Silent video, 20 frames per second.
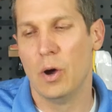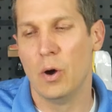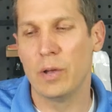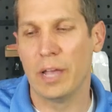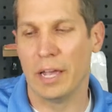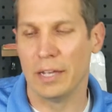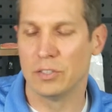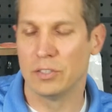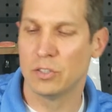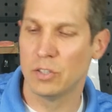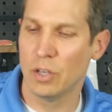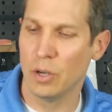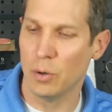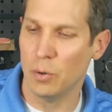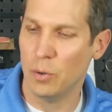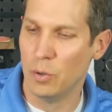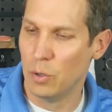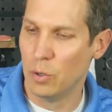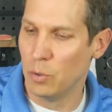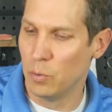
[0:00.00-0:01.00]
Okay,
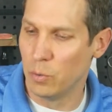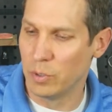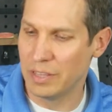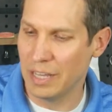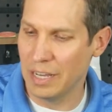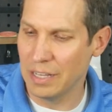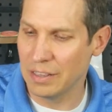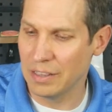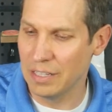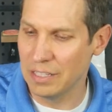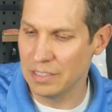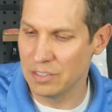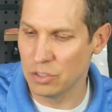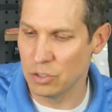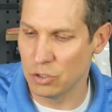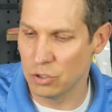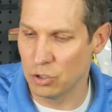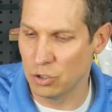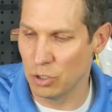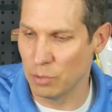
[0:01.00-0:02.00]
so with that,
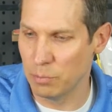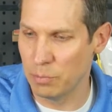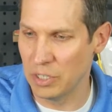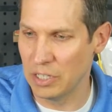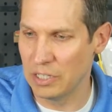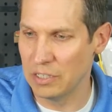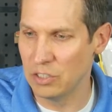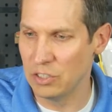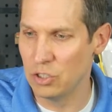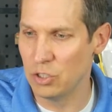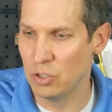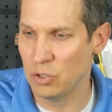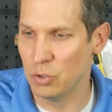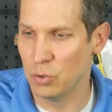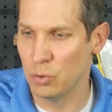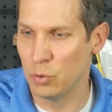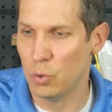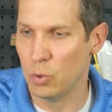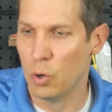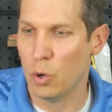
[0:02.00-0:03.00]
let's jump
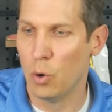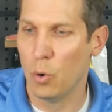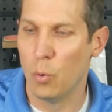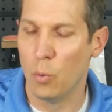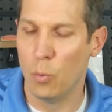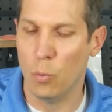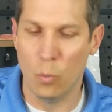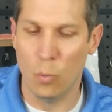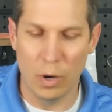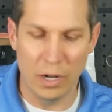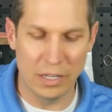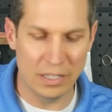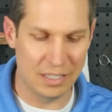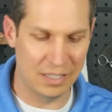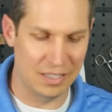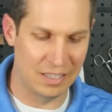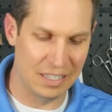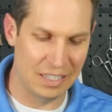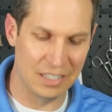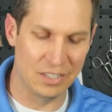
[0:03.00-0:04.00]
into what
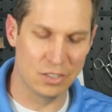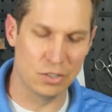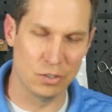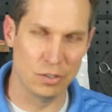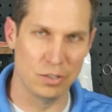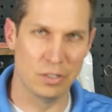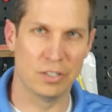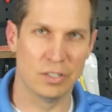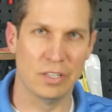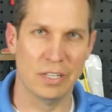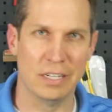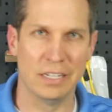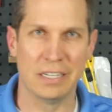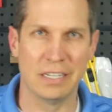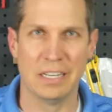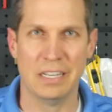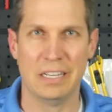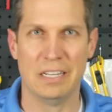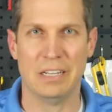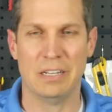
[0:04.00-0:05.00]
things look
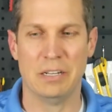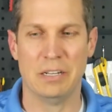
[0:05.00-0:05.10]
like